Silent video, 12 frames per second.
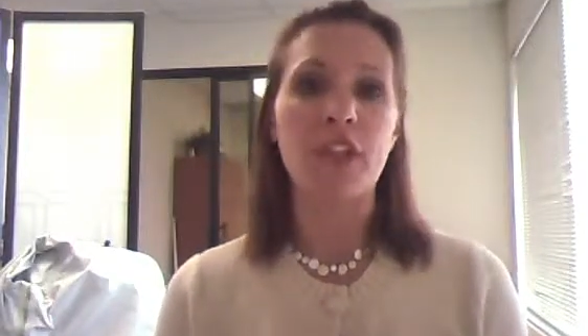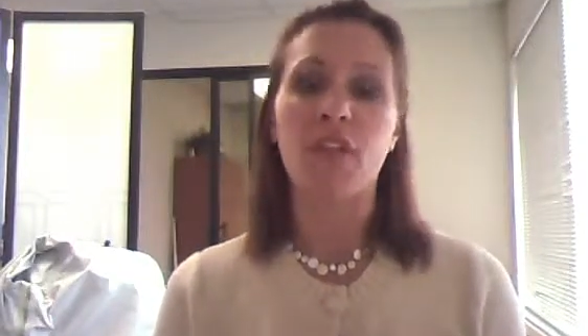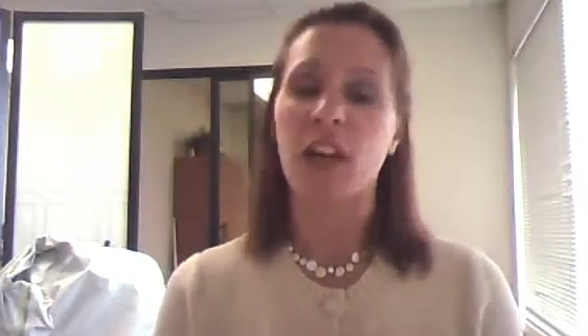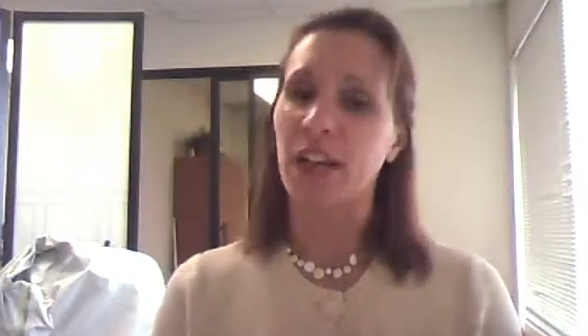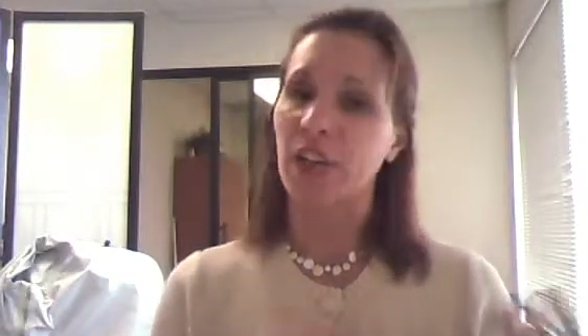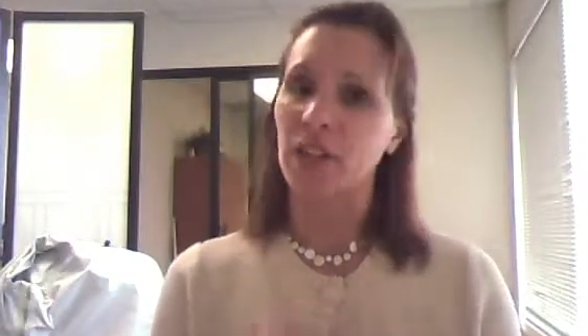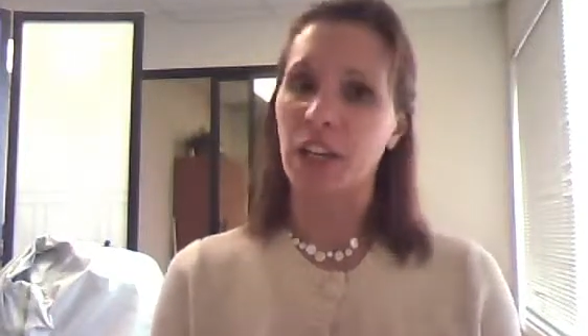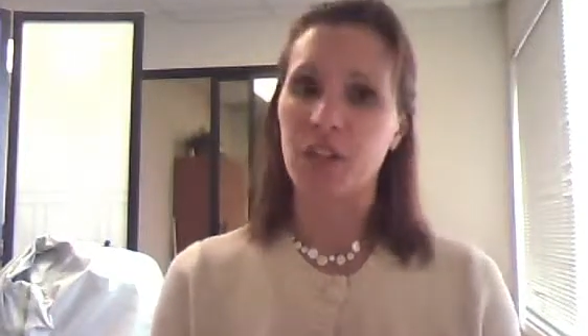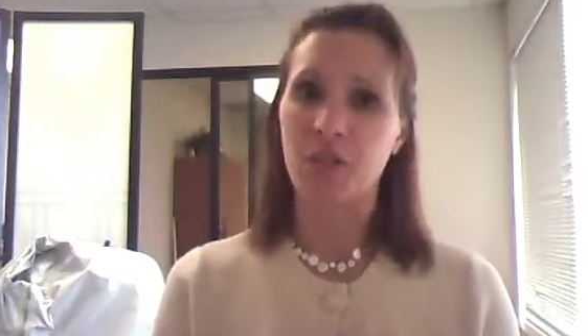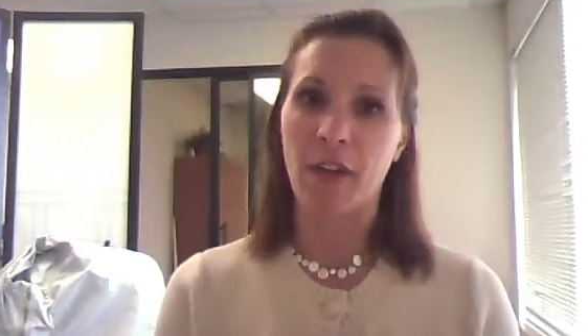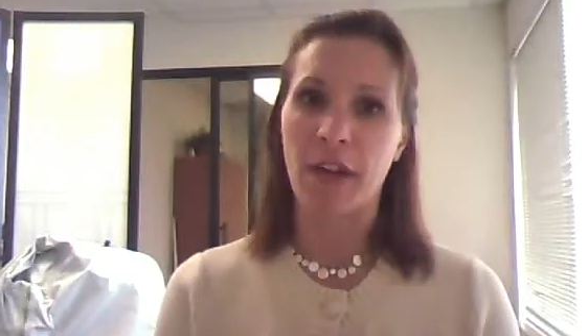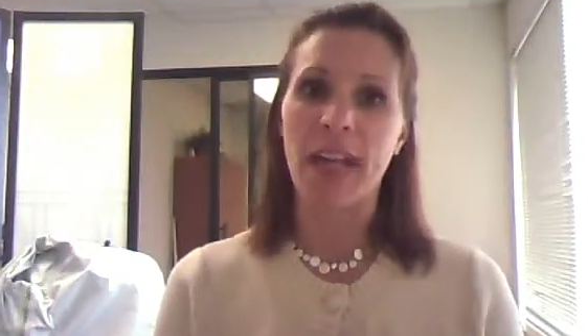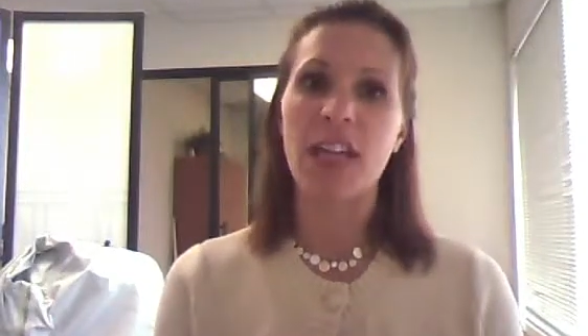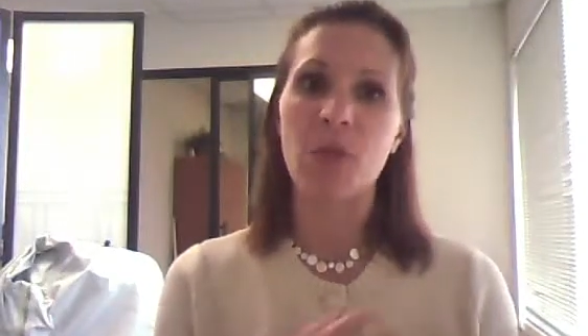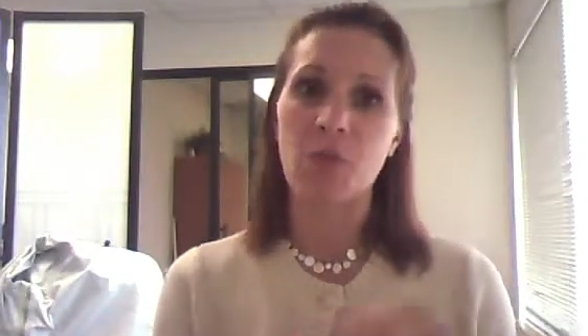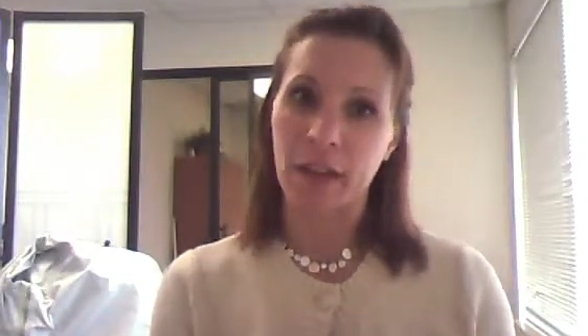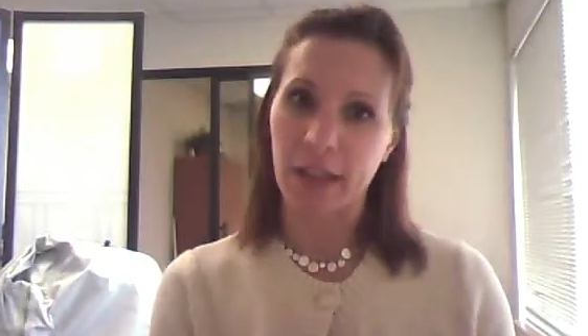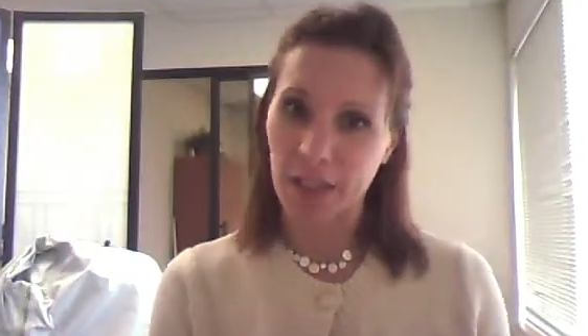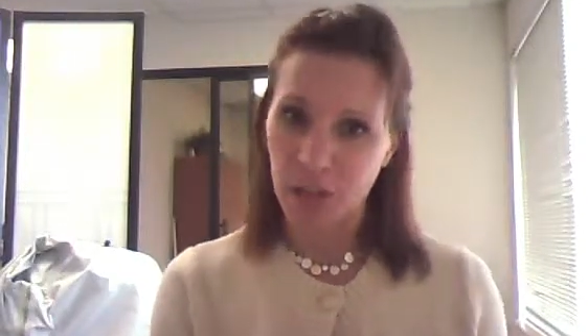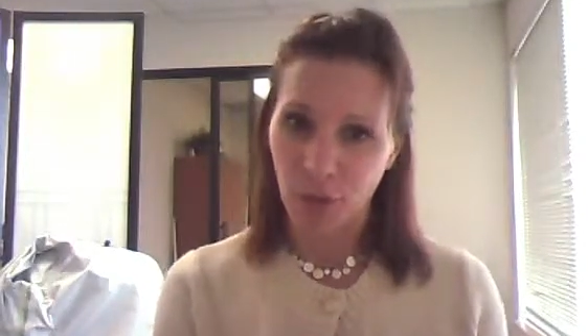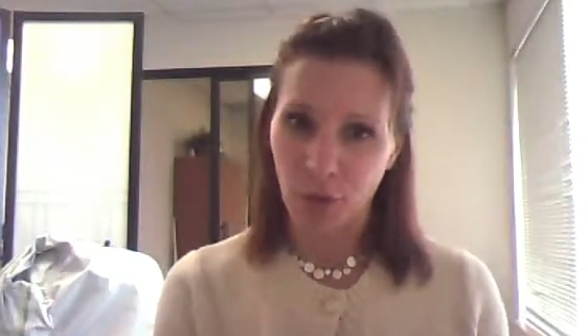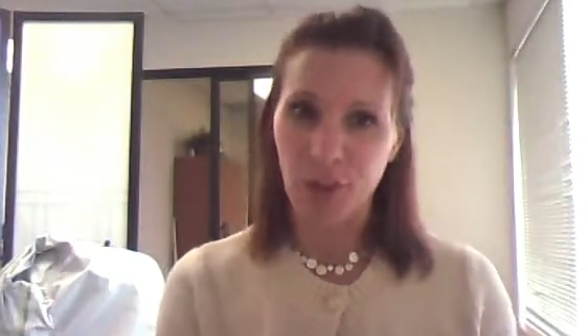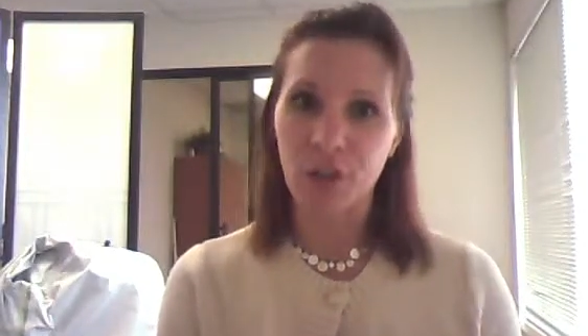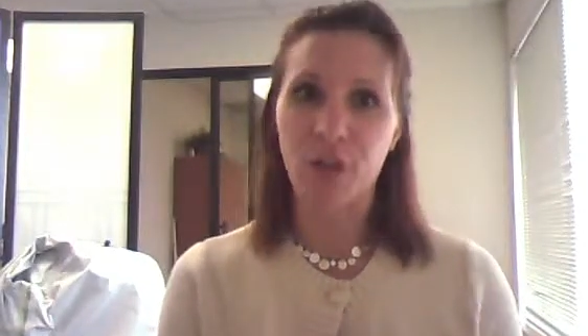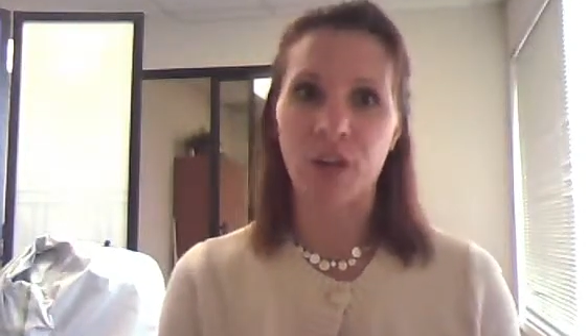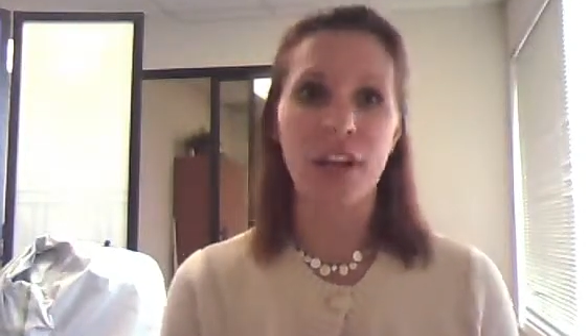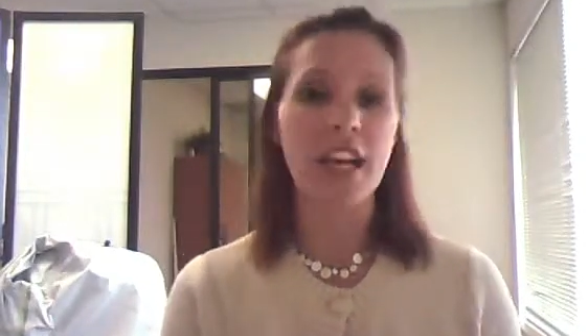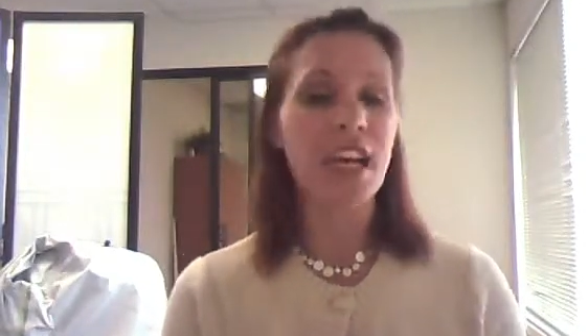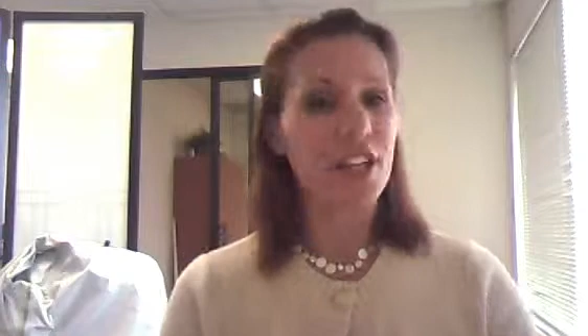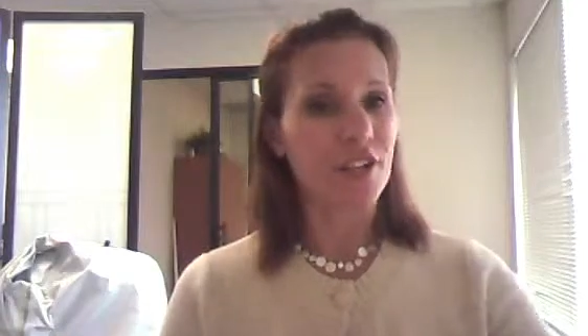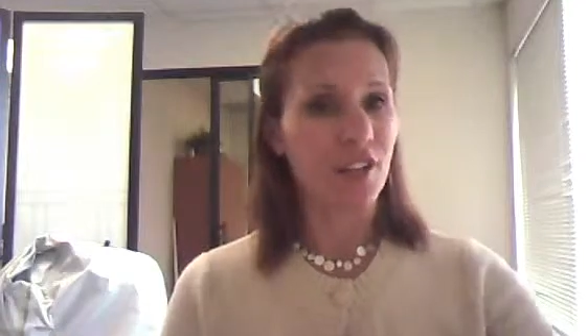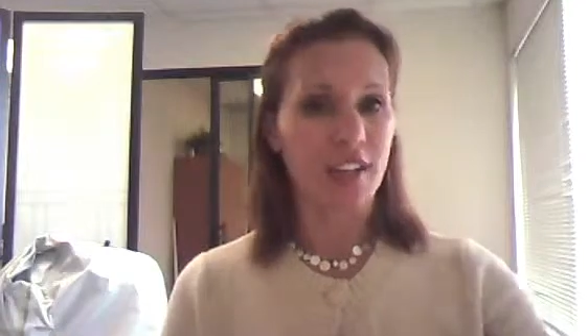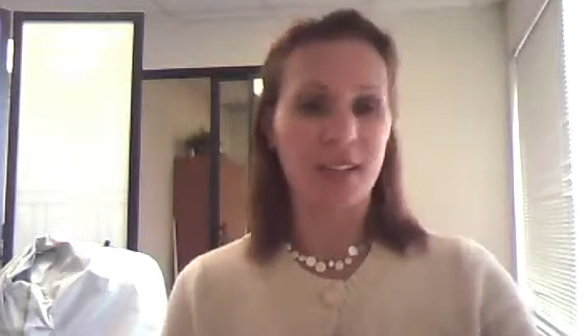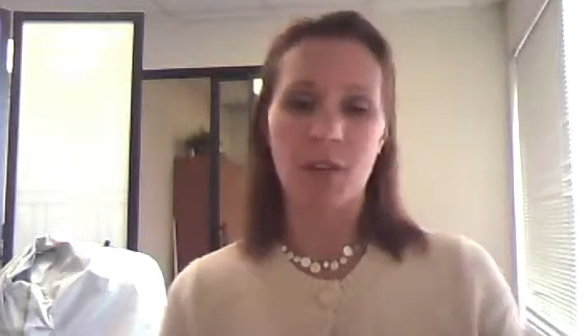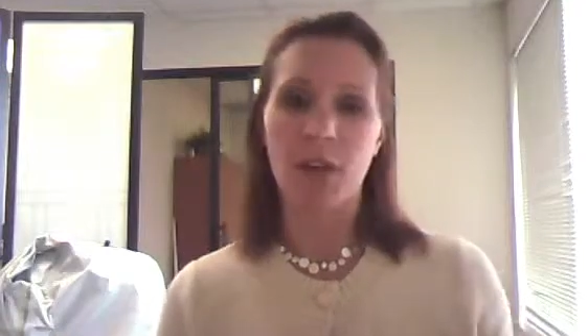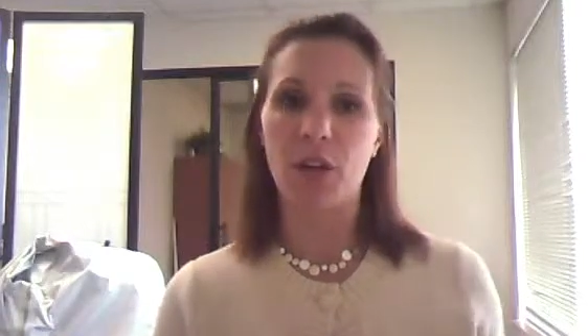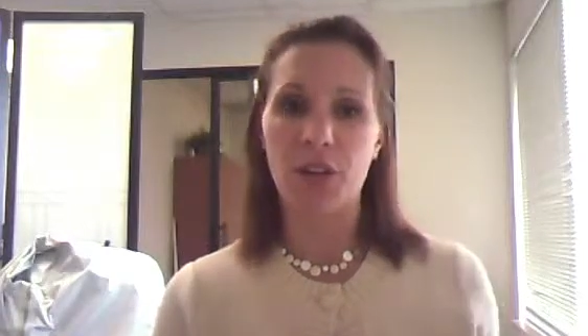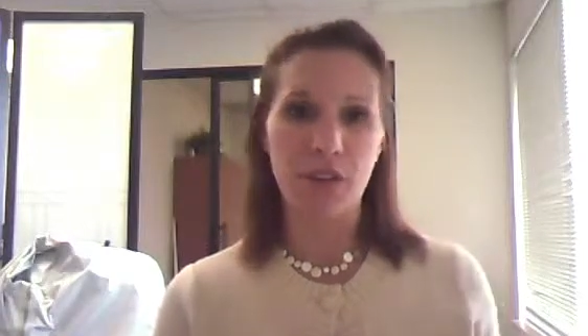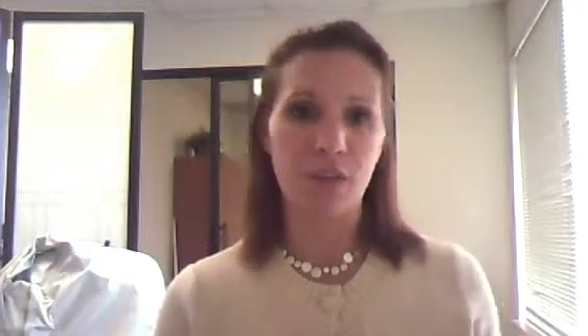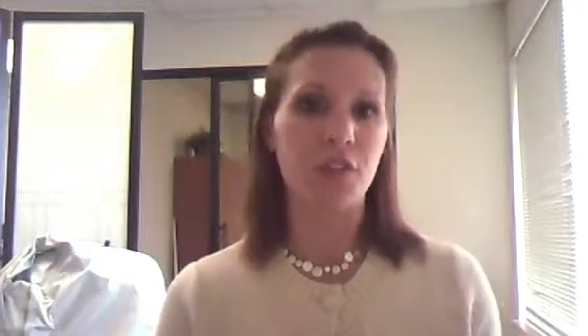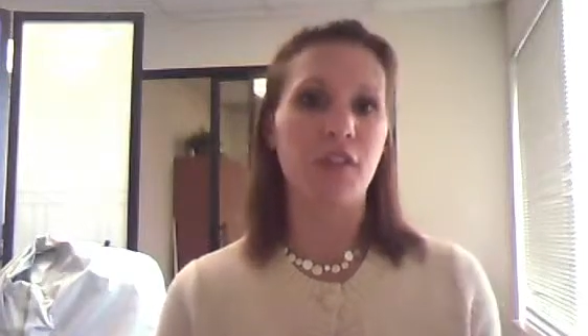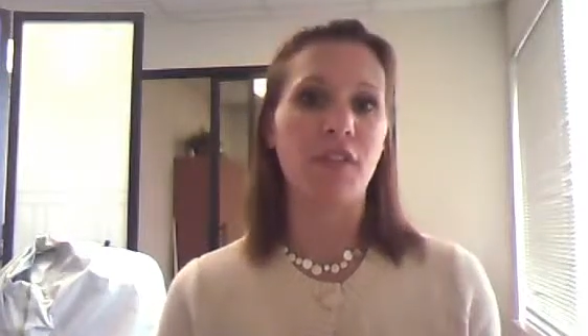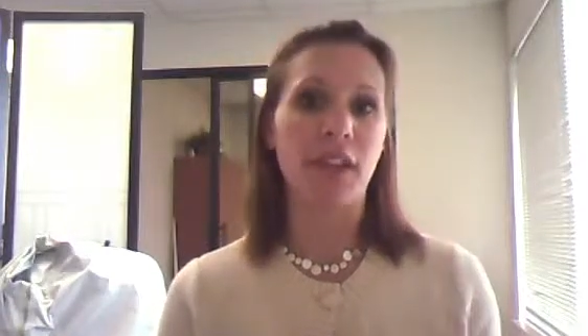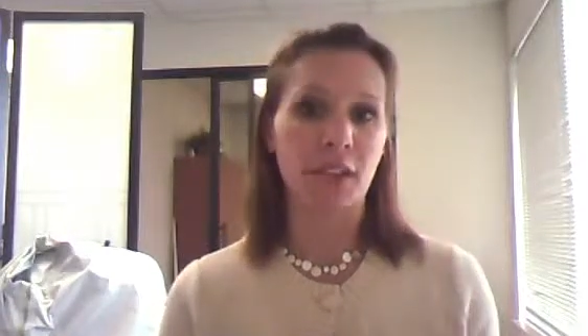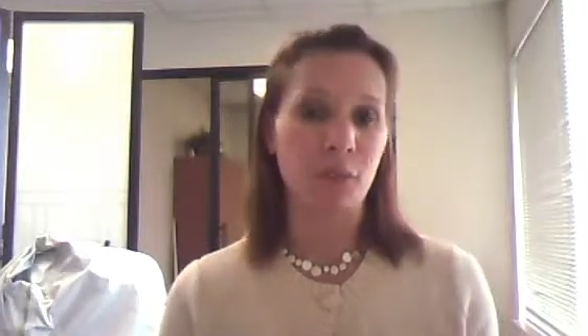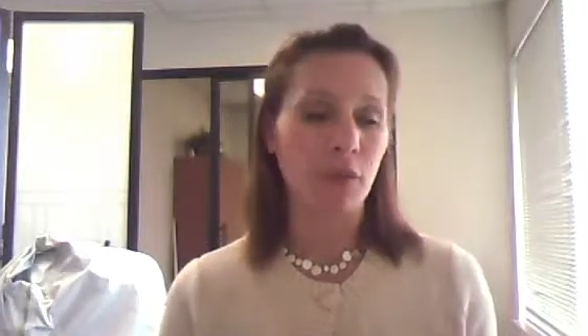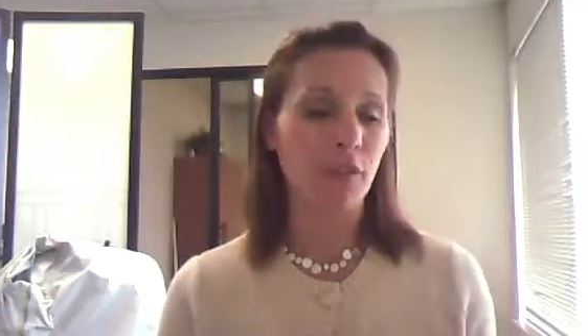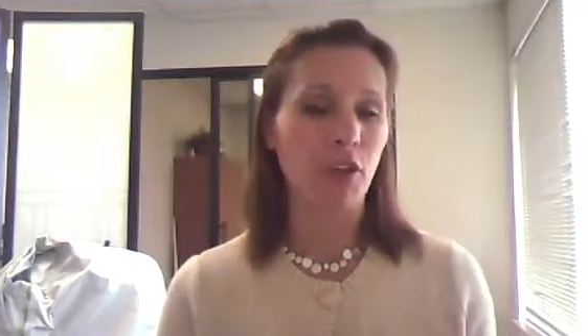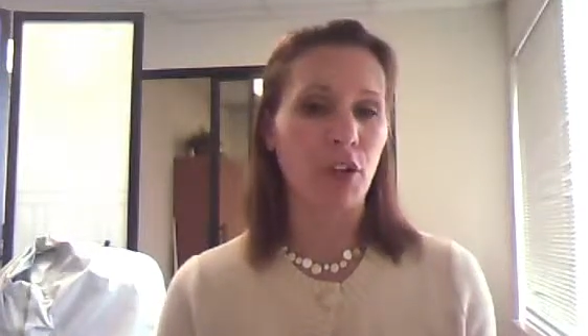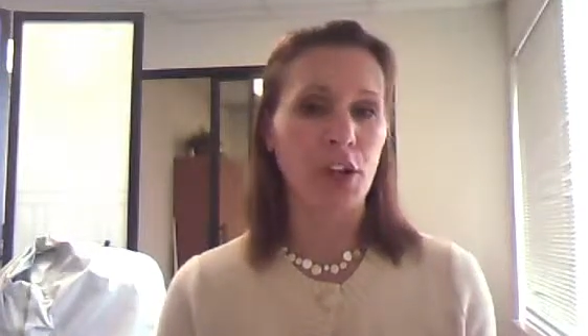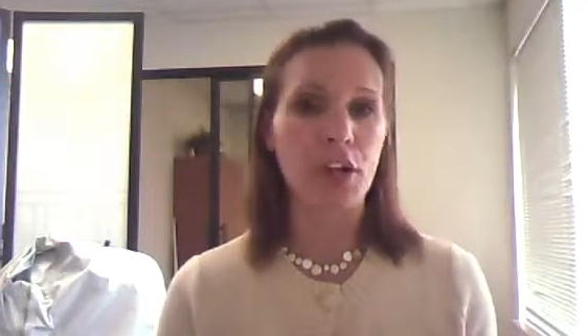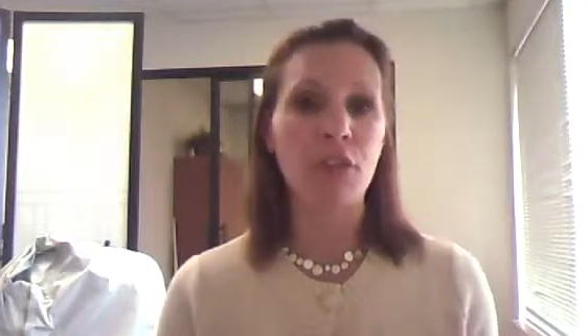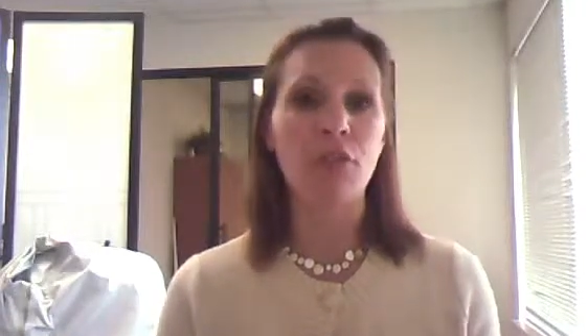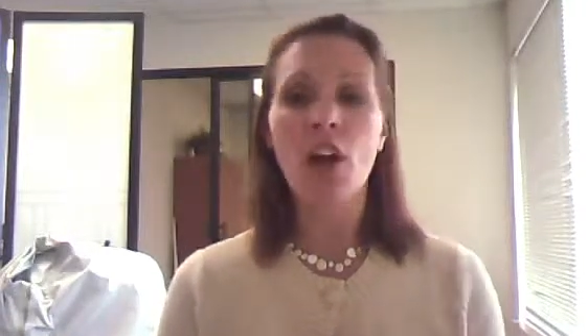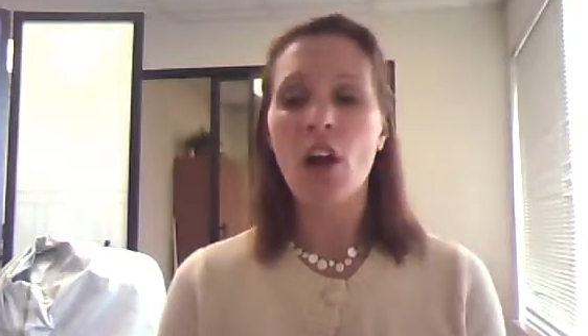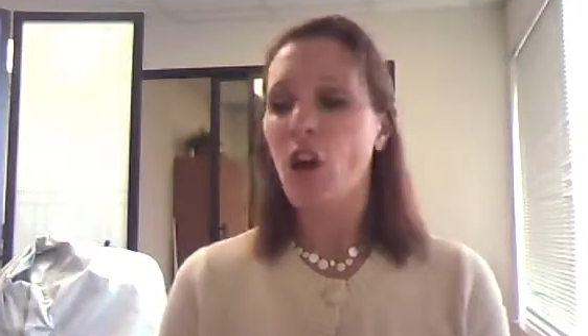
you've got your lunch ready, you bring it to work, or you've got some healthy food available for you,